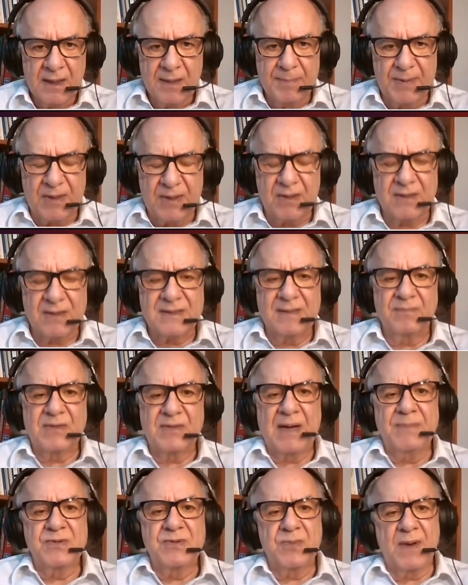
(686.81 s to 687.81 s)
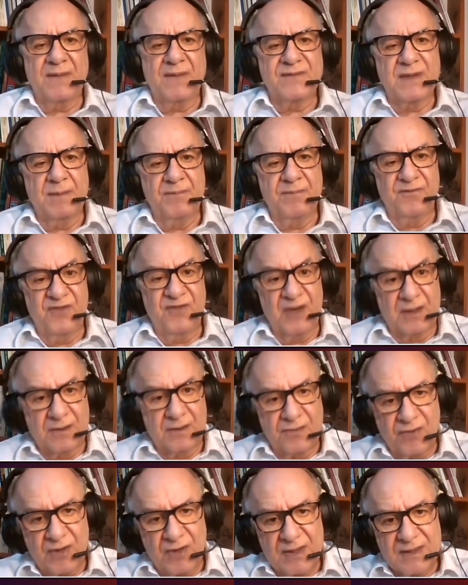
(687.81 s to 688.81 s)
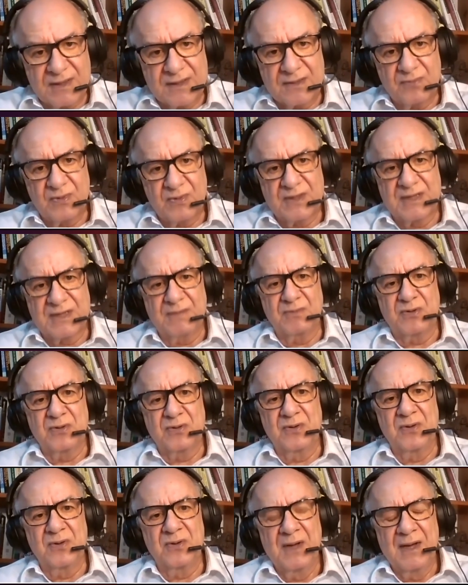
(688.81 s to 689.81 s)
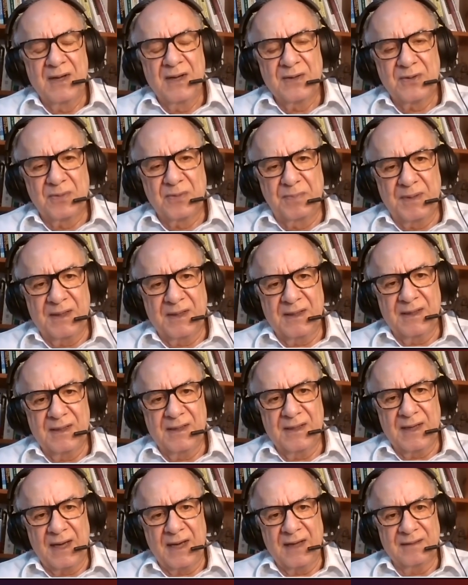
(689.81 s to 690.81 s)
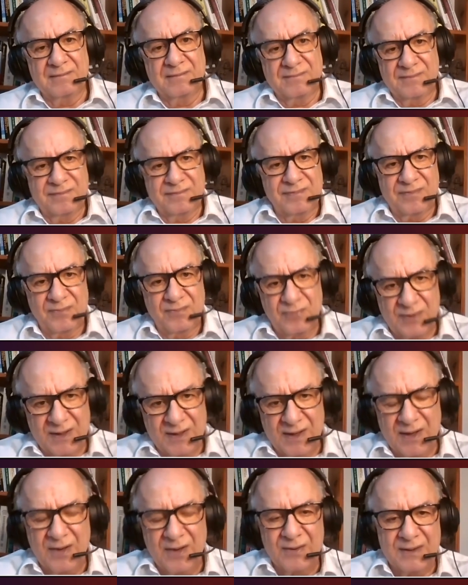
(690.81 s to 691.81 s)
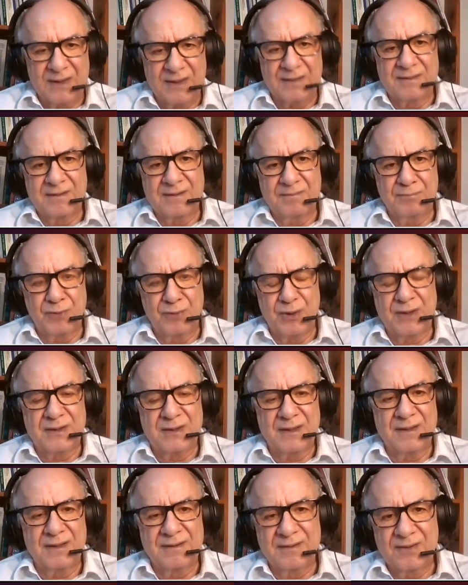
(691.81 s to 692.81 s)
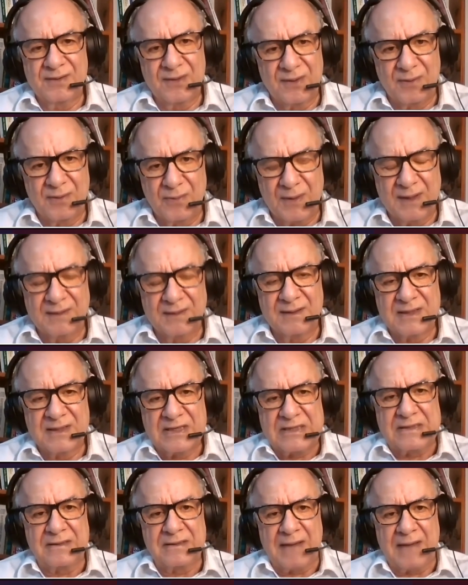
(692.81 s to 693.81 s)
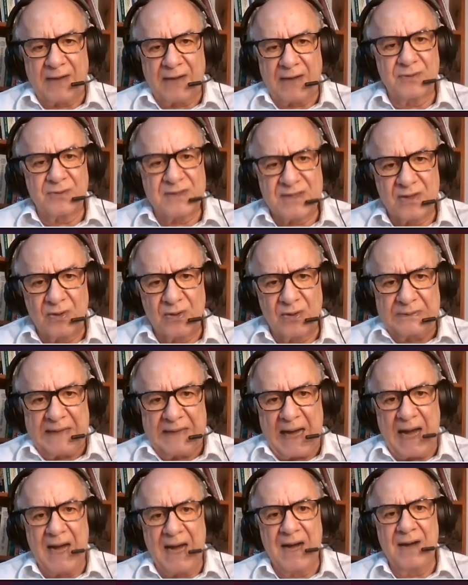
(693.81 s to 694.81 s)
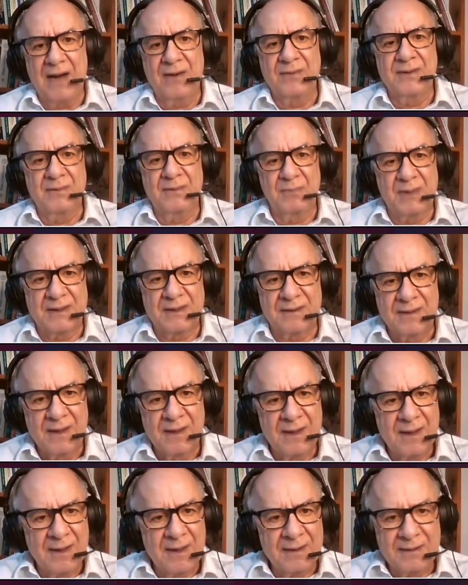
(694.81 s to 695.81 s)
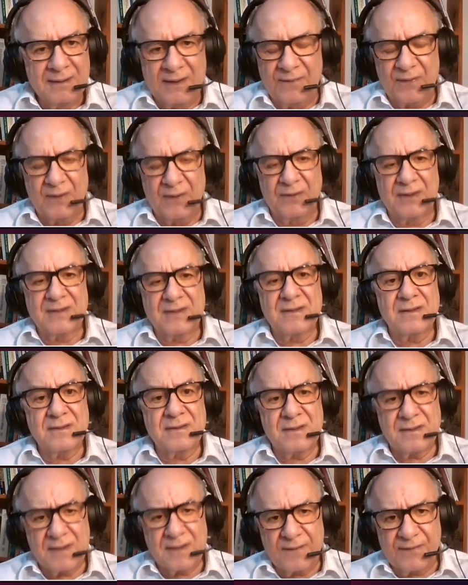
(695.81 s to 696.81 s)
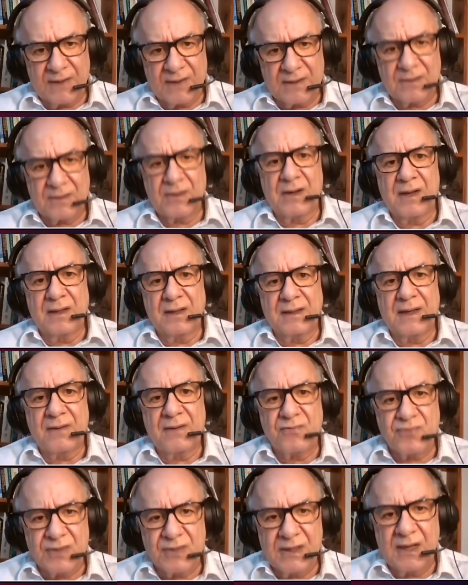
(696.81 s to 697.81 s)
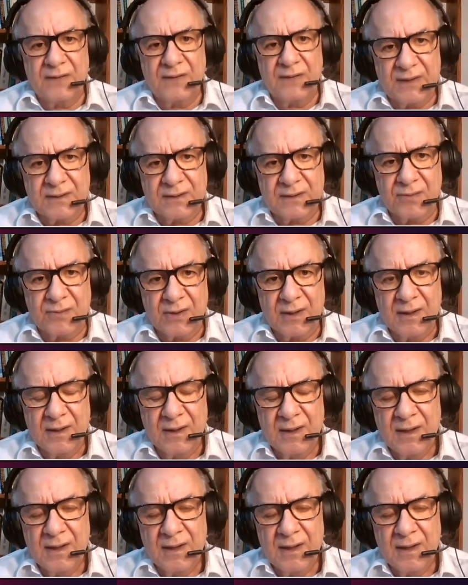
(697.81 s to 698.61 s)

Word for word: Because sometimes we have some victories, we seem to to be, and we know that in Britain, you know, when the statues go down and with different things, it's, it's a victory and a real victory.